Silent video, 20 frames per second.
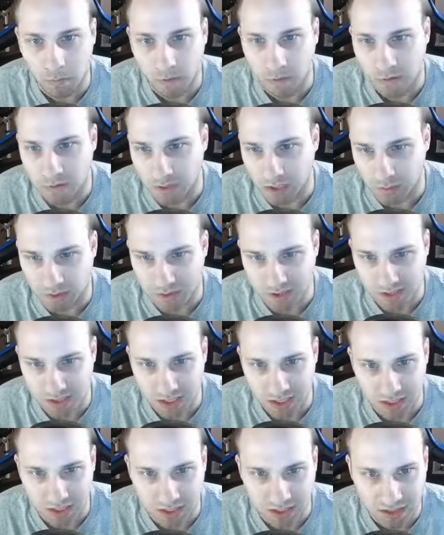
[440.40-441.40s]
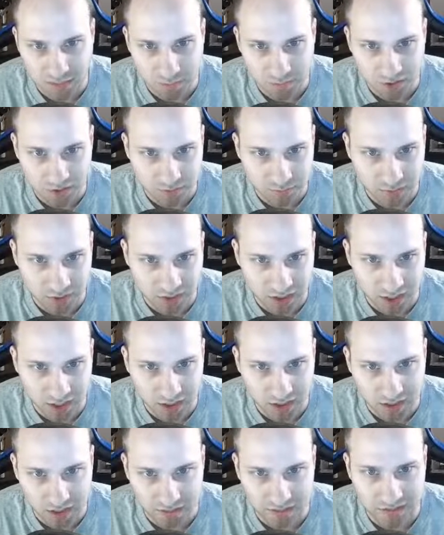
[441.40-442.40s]
And once again, let's just
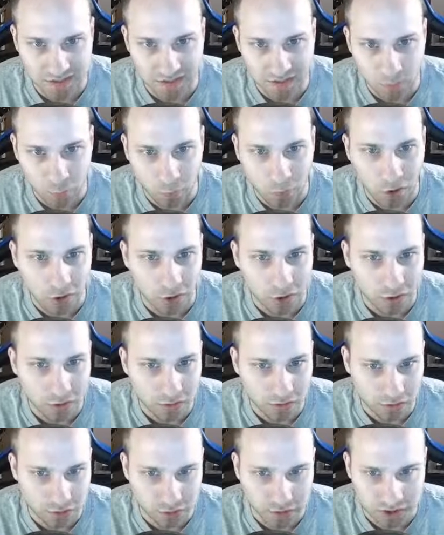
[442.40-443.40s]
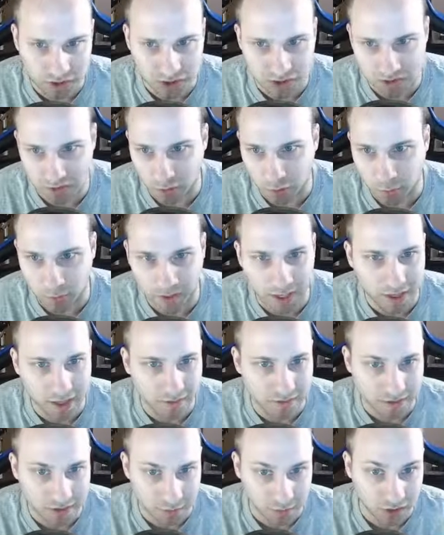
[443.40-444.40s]
pretend that this wall stretches the whole way out
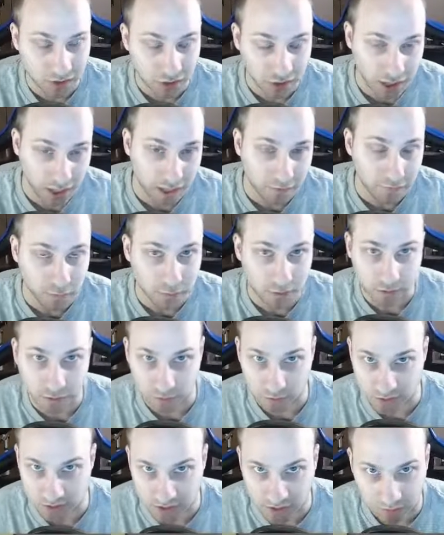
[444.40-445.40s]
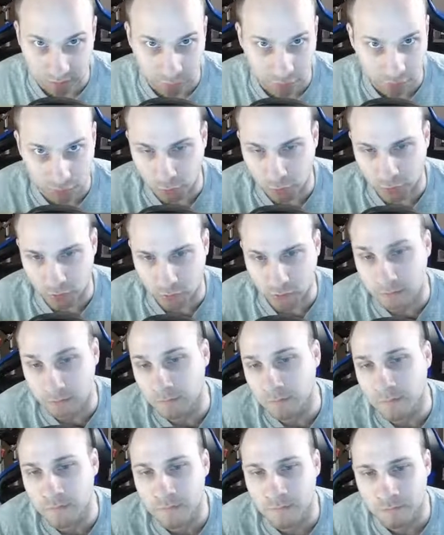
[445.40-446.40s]
in this way. And you have to run through this 10-foot corridor.
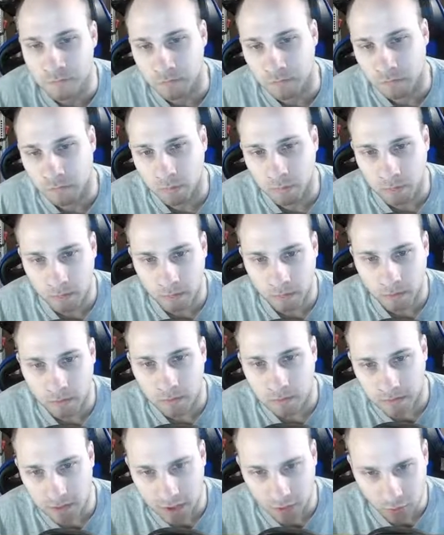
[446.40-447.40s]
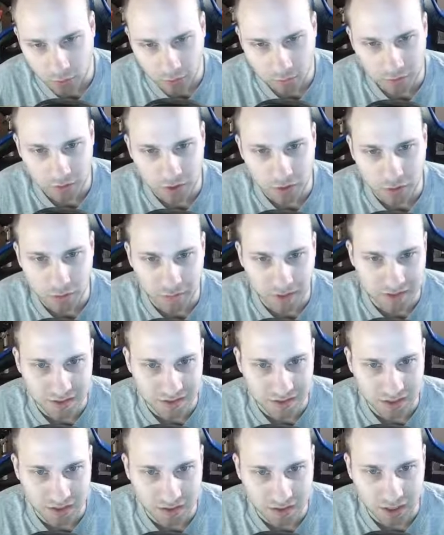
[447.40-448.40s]
Now, normally you might
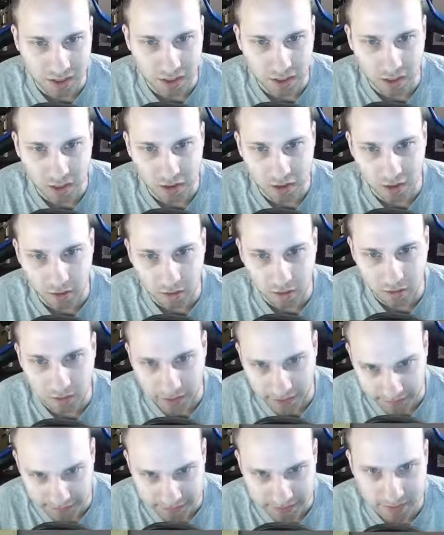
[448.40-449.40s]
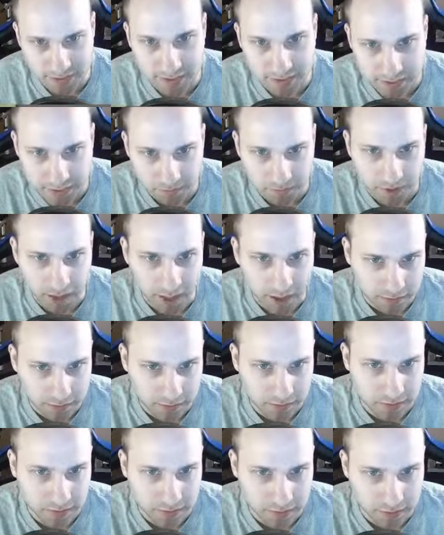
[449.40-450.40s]
sit there, you know, like
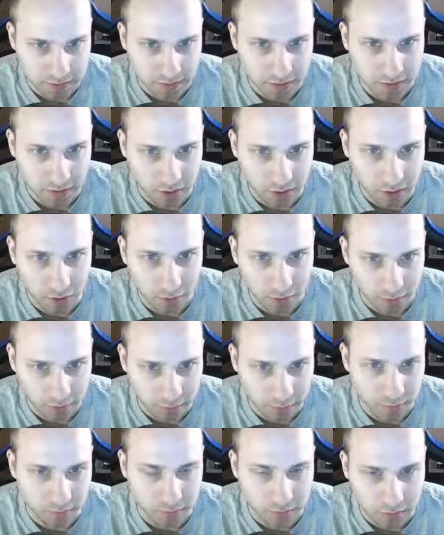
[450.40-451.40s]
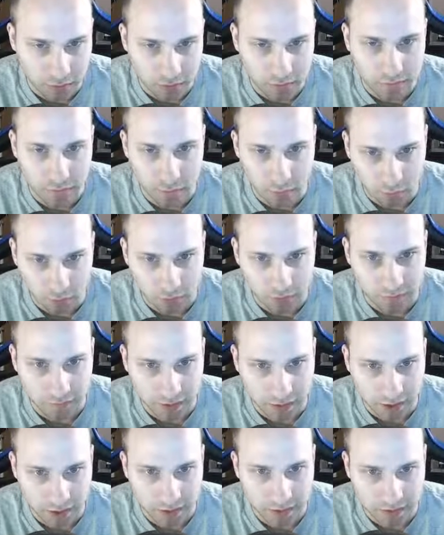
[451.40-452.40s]
systematically go and remove a wolf
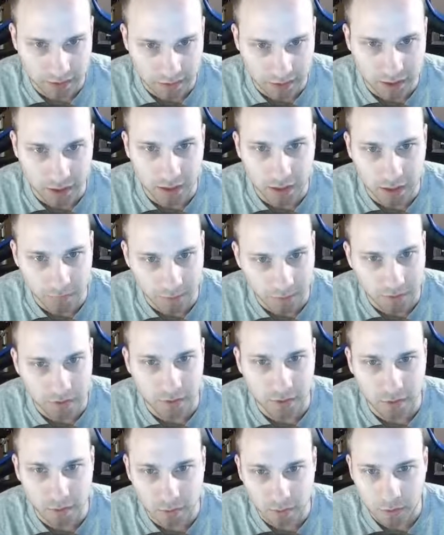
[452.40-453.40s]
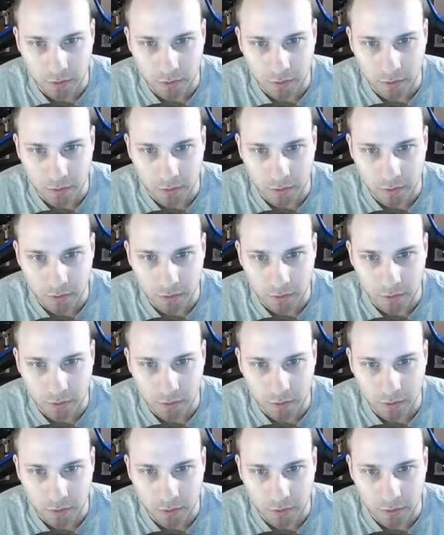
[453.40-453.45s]
at a time, you know.